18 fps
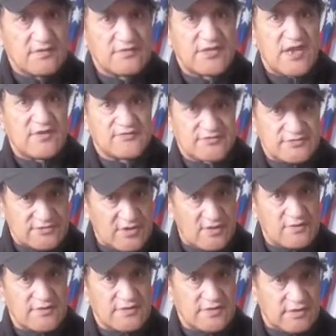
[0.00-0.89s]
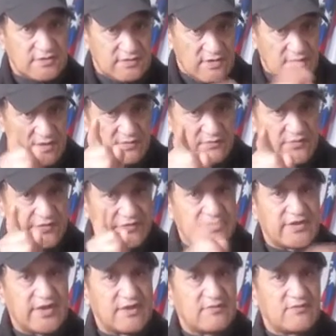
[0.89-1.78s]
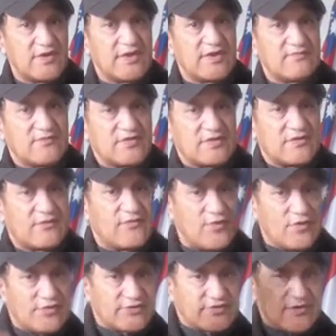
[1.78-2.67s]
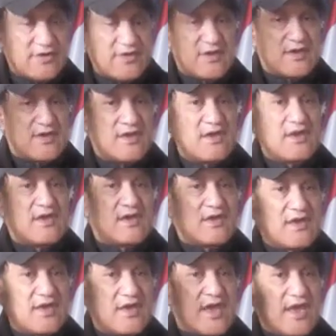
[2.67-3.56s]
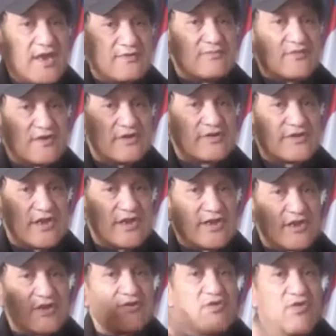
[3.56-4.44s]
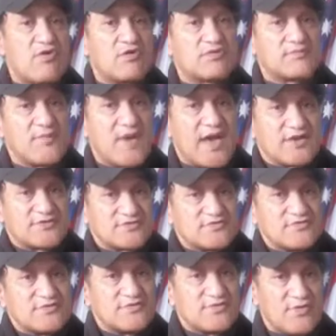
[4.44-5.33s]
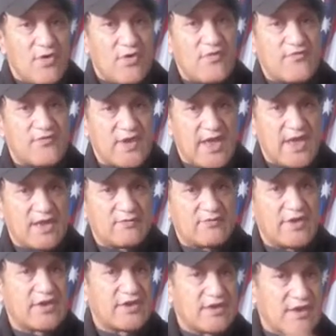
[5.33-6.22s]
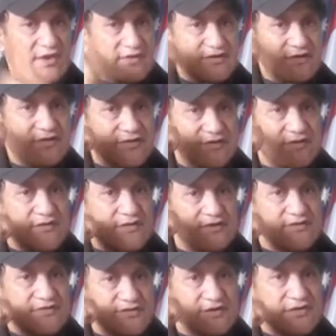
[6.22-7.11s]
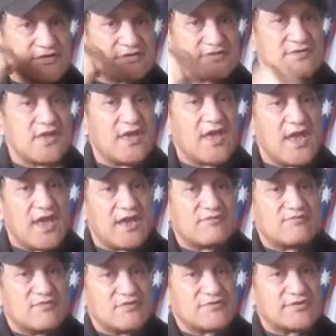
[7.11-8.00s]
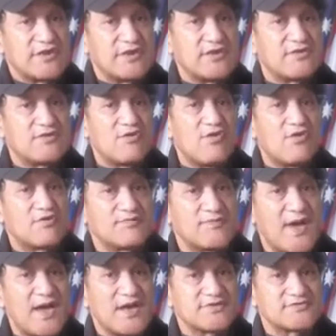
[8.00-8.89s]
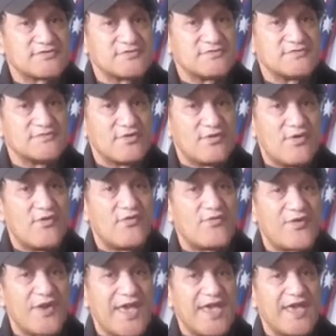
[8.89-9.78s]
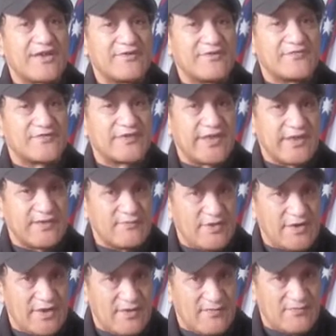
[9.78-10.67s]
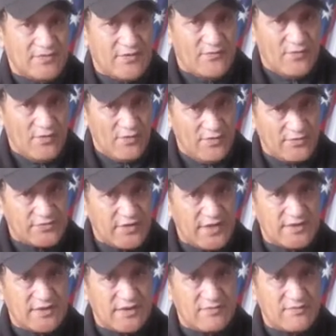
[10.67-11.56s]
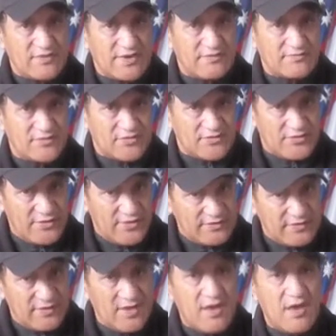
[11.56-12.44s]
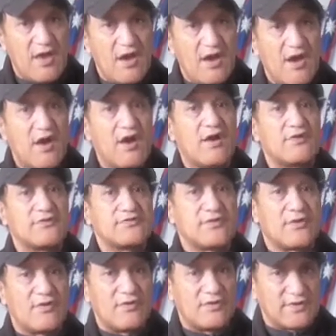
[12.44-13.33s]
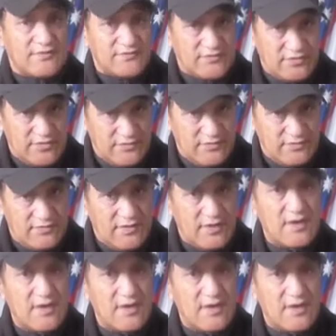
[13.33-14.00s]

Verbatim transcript: They've stolen it with King William IV's Admiralty Court Martial Law flag. We're going to use this Admiralty Court Martial Law flag of King William IV and King William III on all of you